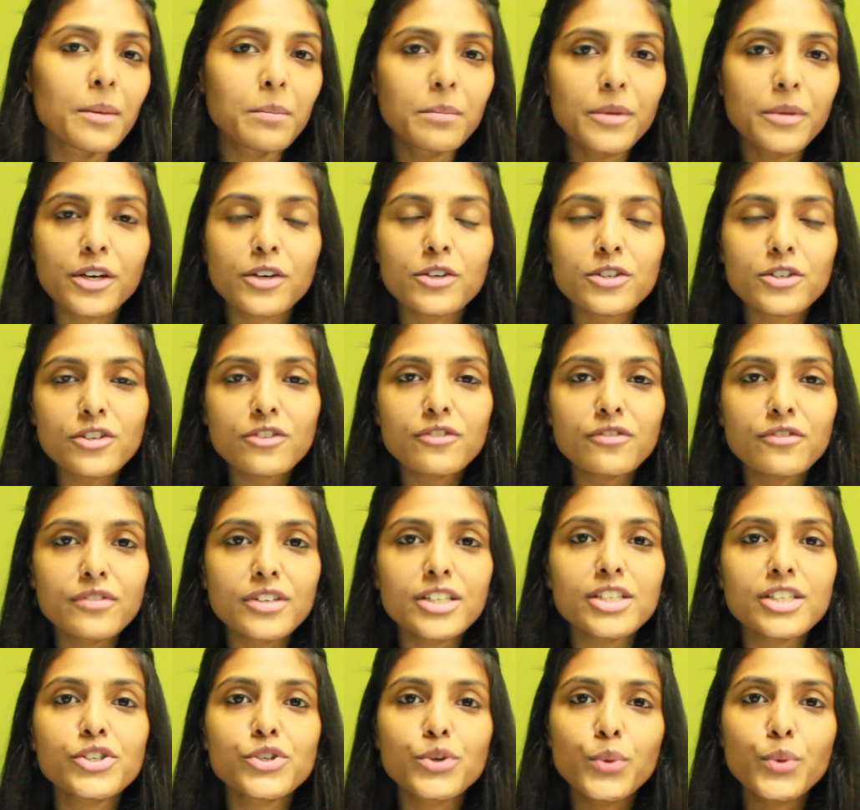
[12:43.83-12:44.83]
because of
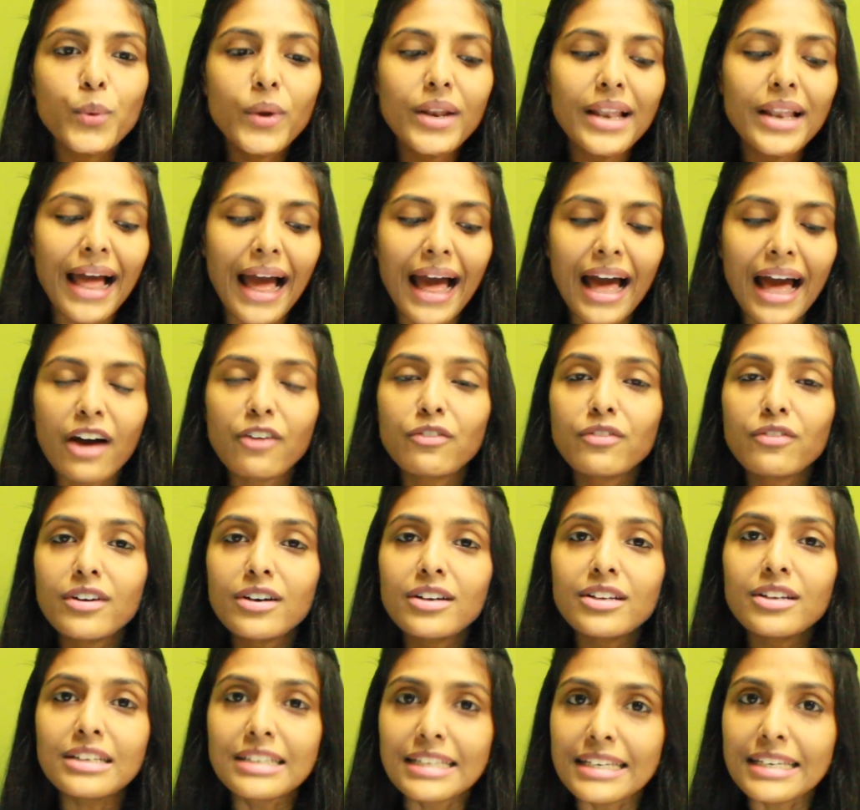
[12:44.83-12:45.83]
which you will have
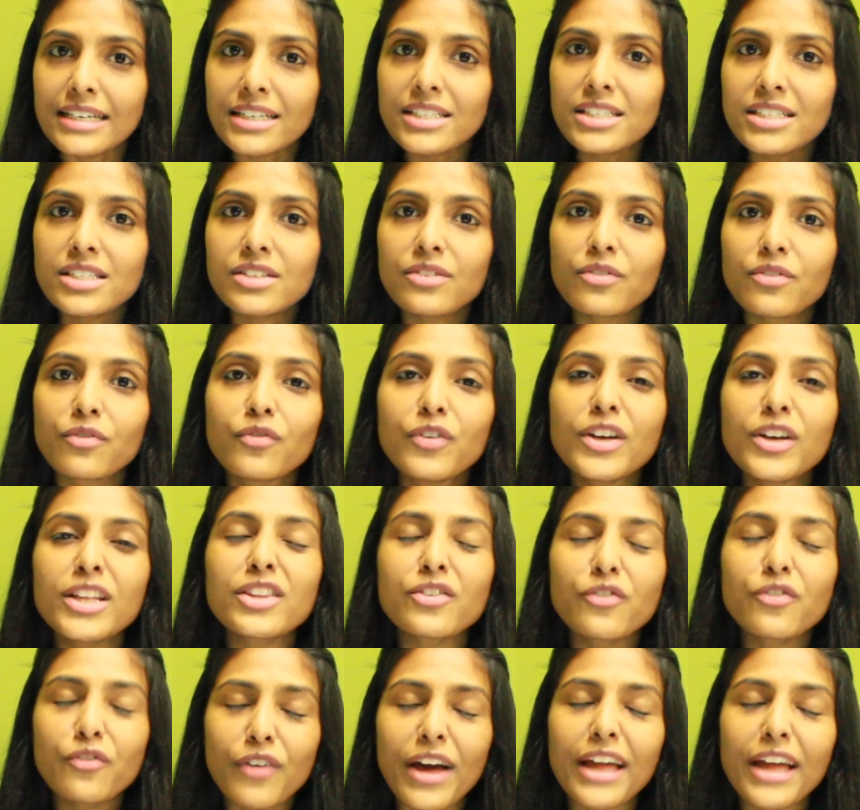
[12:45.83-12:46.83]
a list
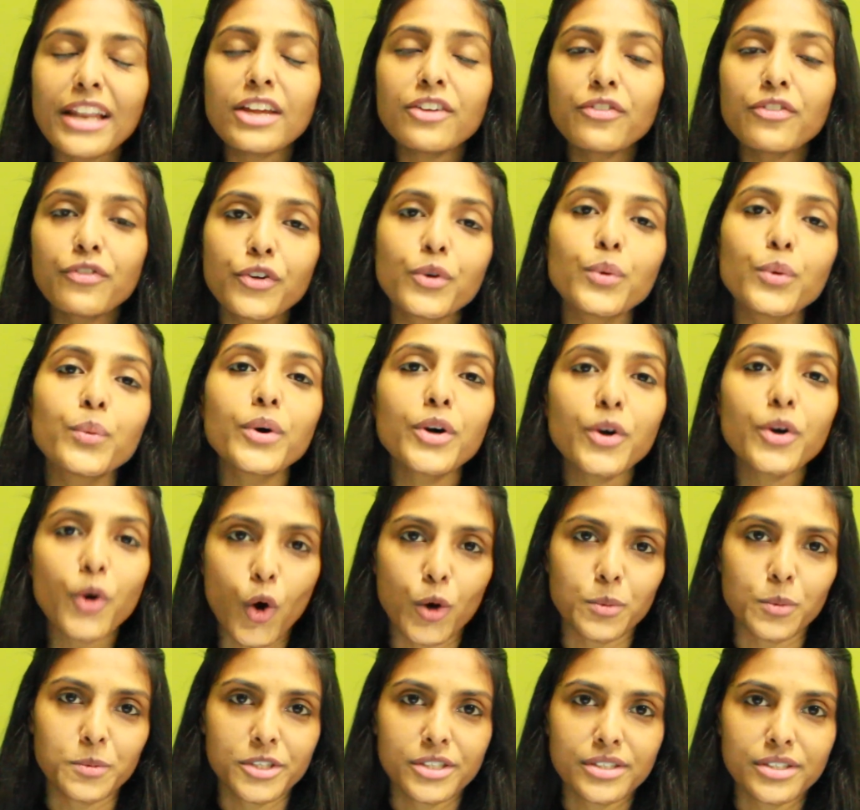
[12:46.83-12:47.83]
with very fewer
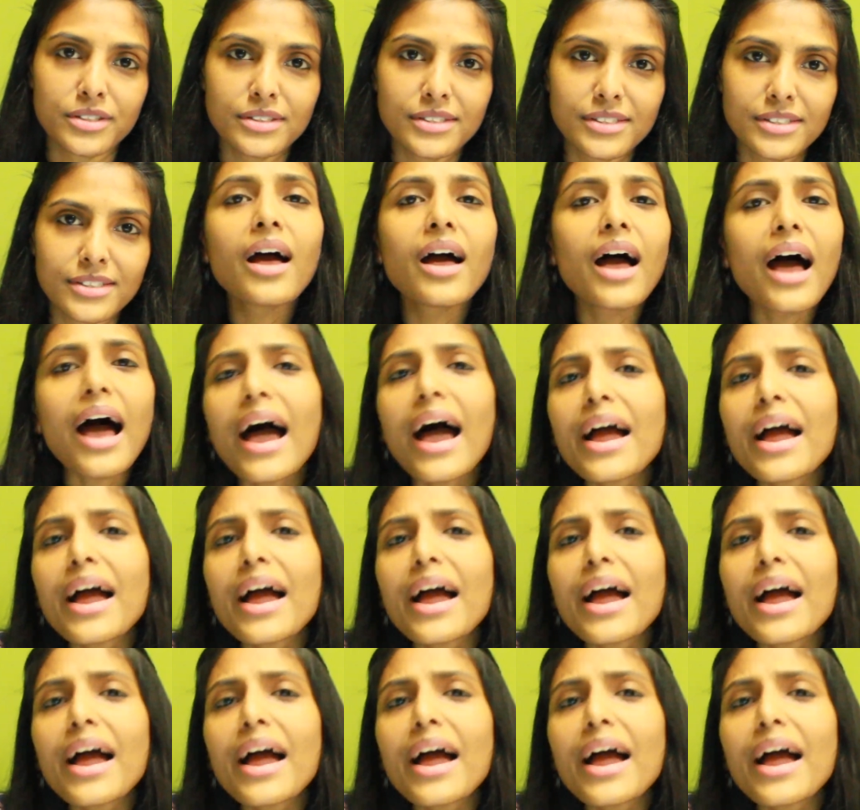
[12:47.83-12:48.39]
options.